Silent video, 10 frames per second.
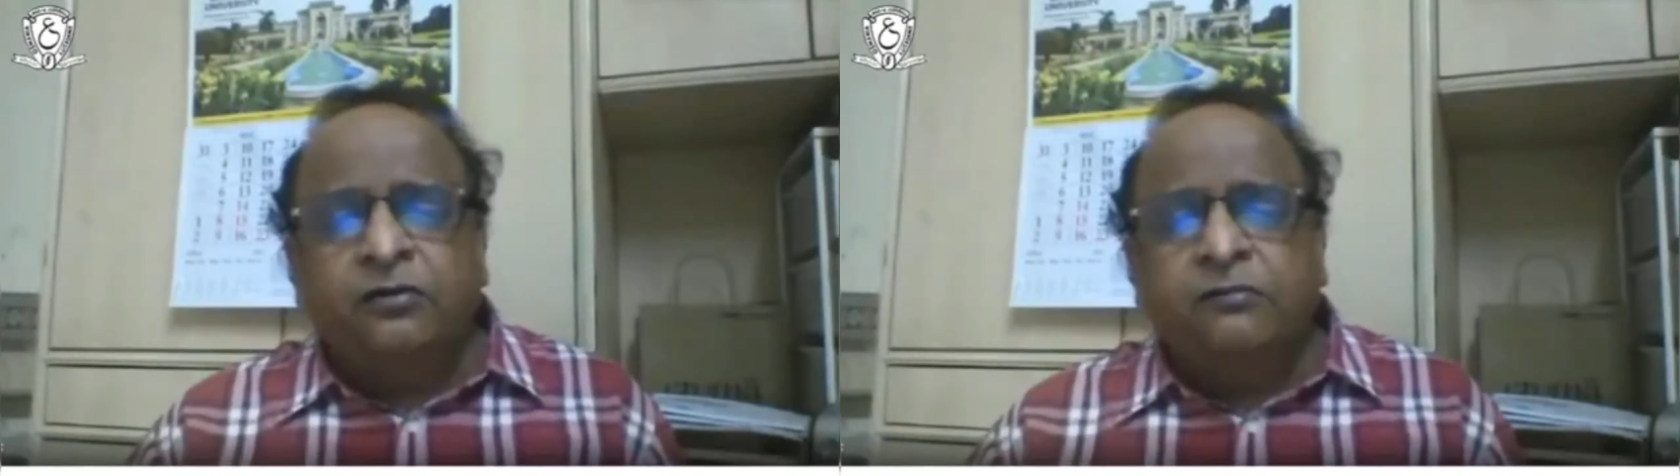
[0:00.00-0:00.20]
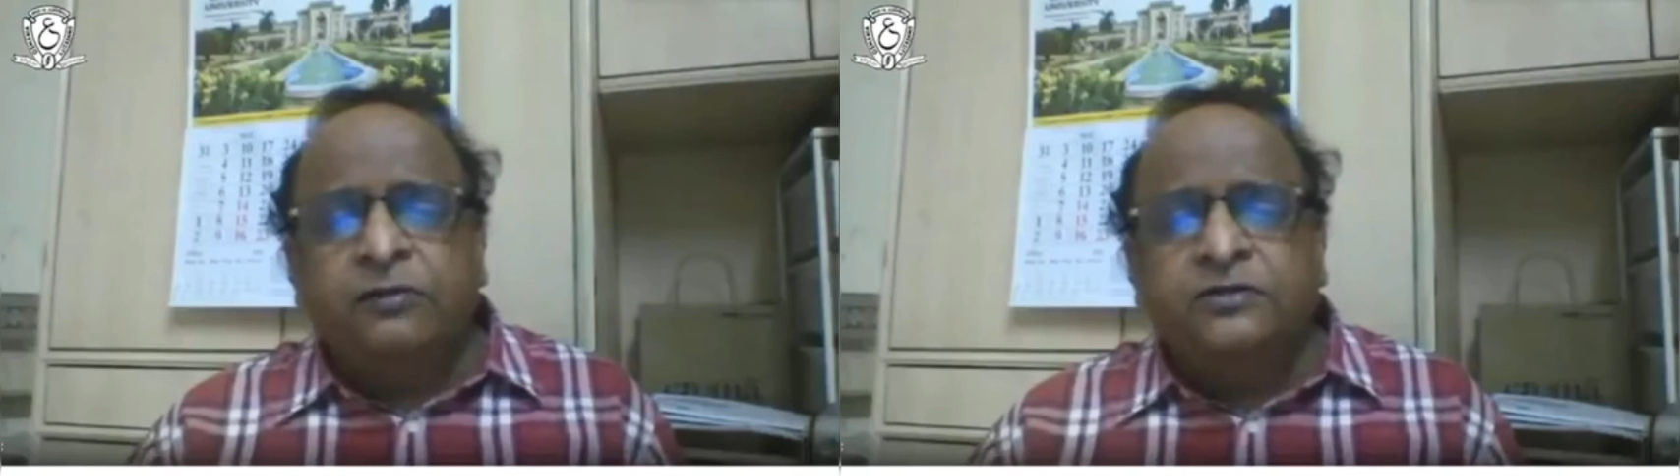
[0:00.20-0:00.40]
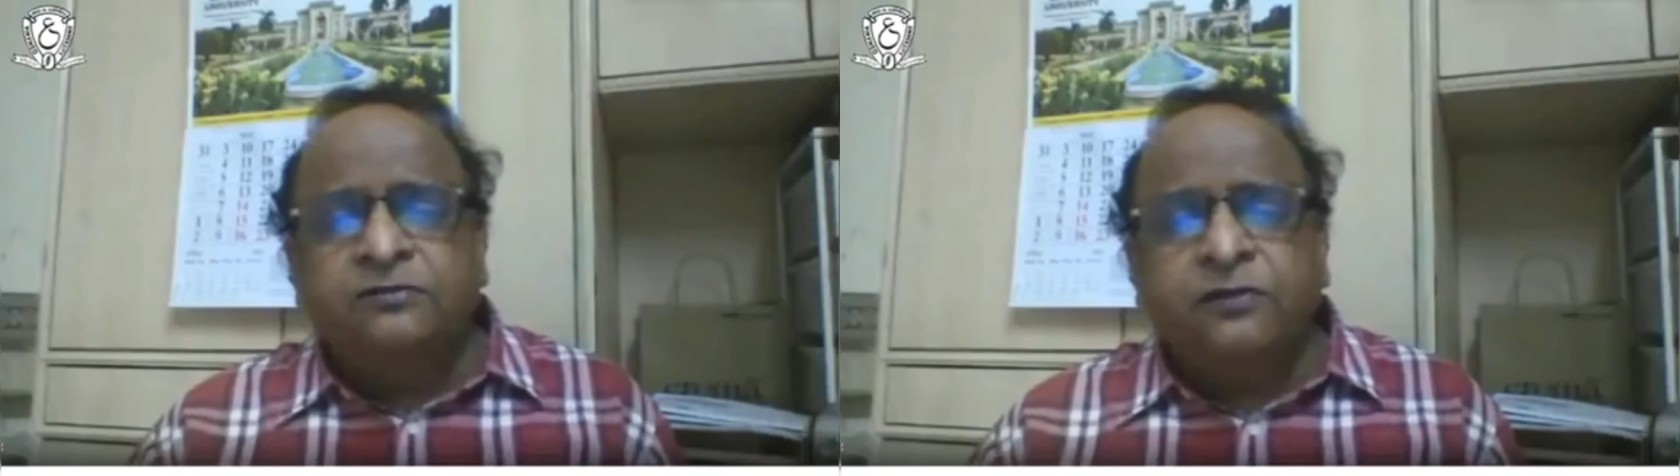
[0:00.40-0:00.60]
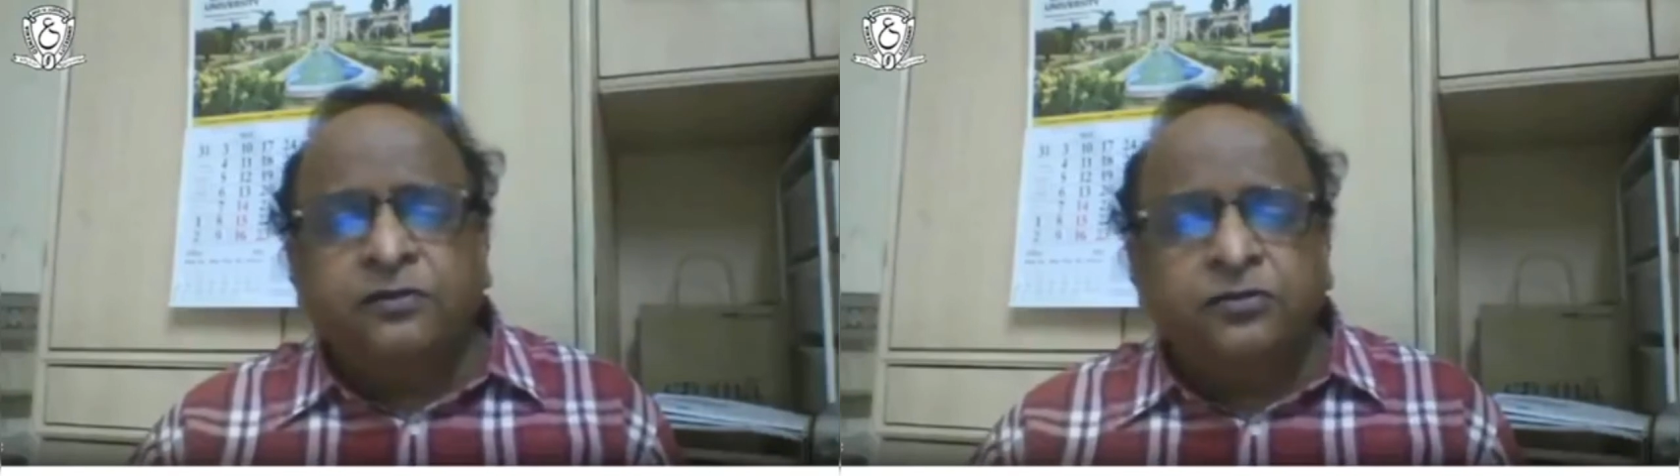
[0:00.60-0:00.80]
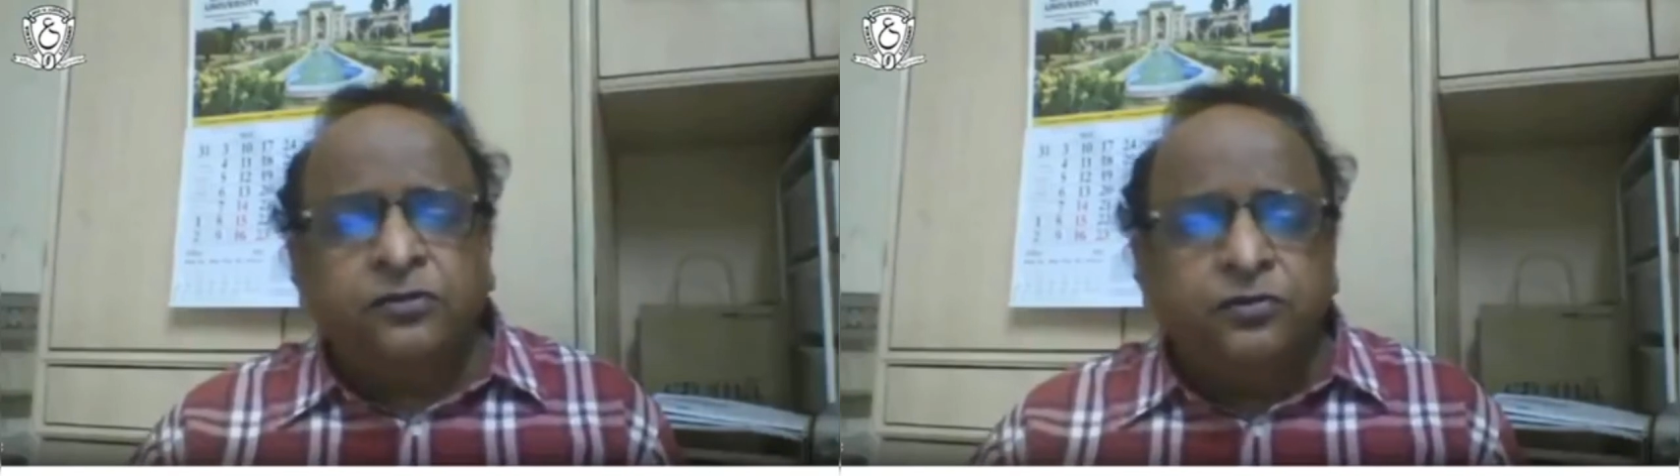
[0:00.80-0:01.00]
that the best
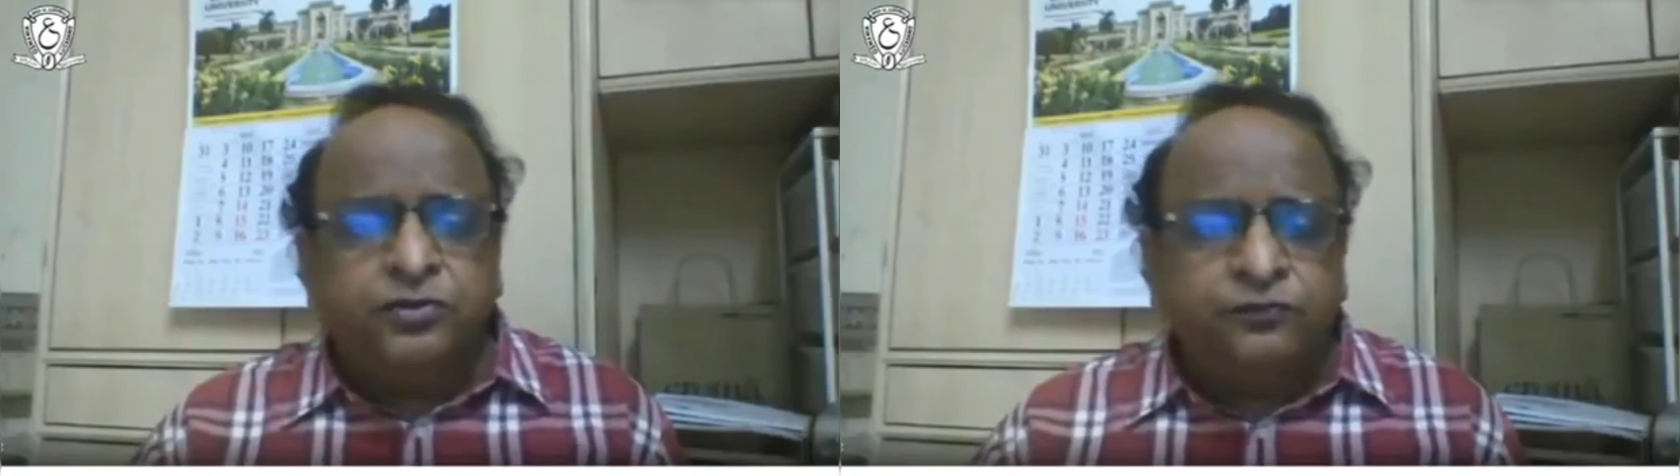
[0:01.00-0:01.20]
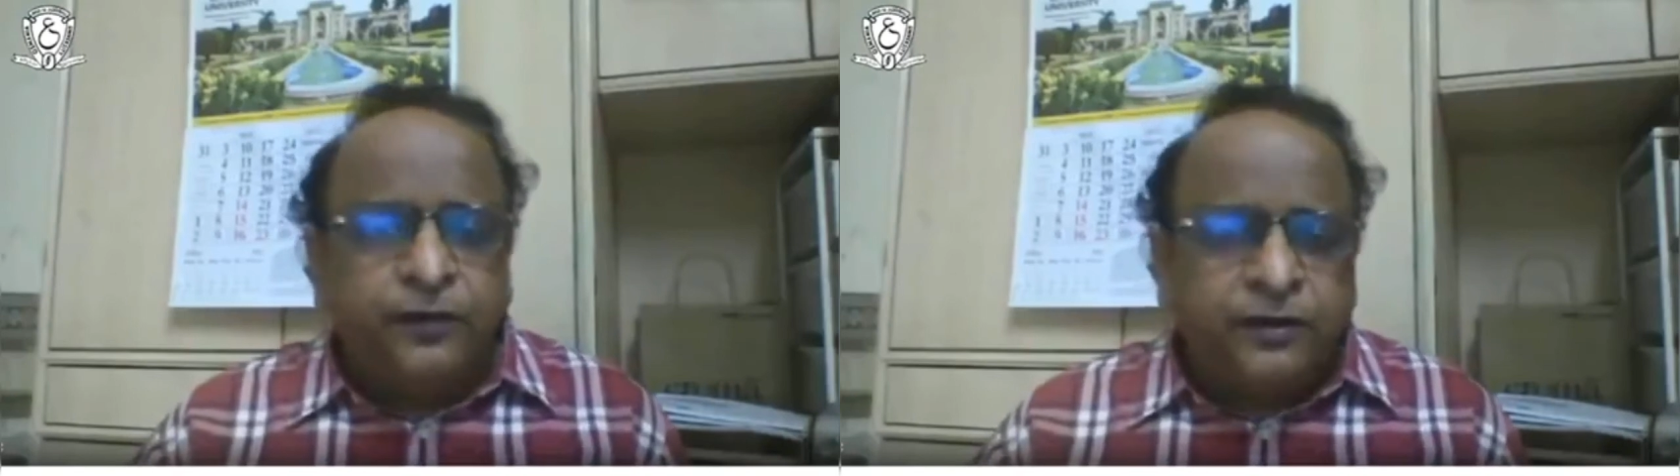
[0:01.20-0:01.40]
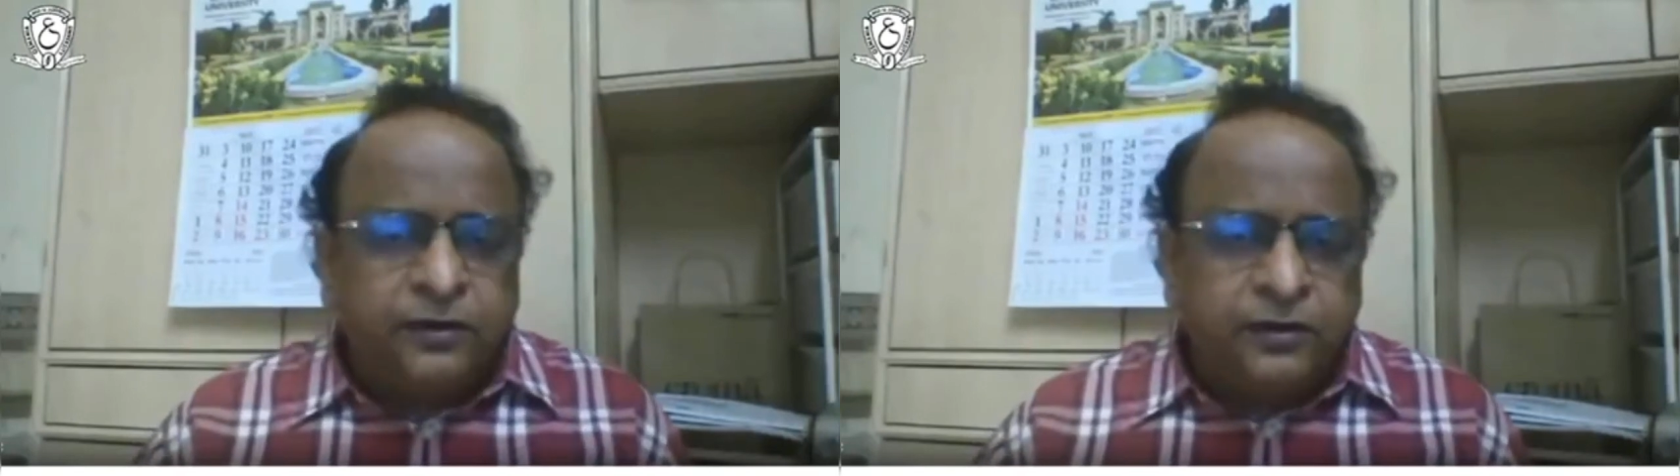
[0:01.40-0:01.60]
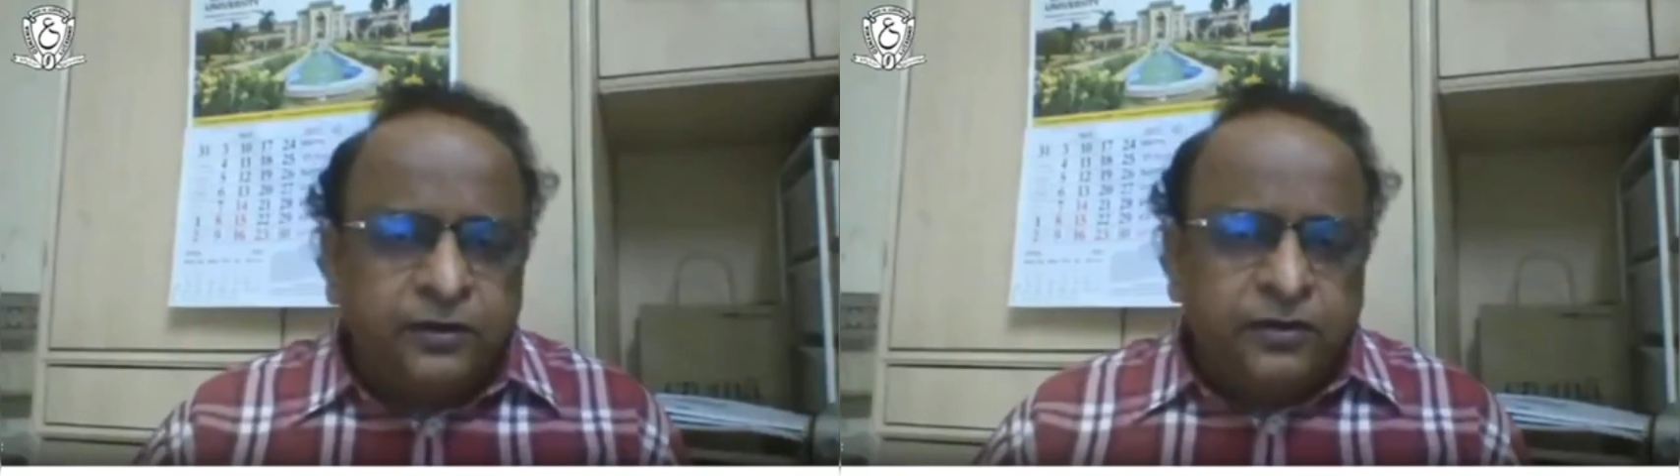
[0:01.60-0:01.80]
way to lose weight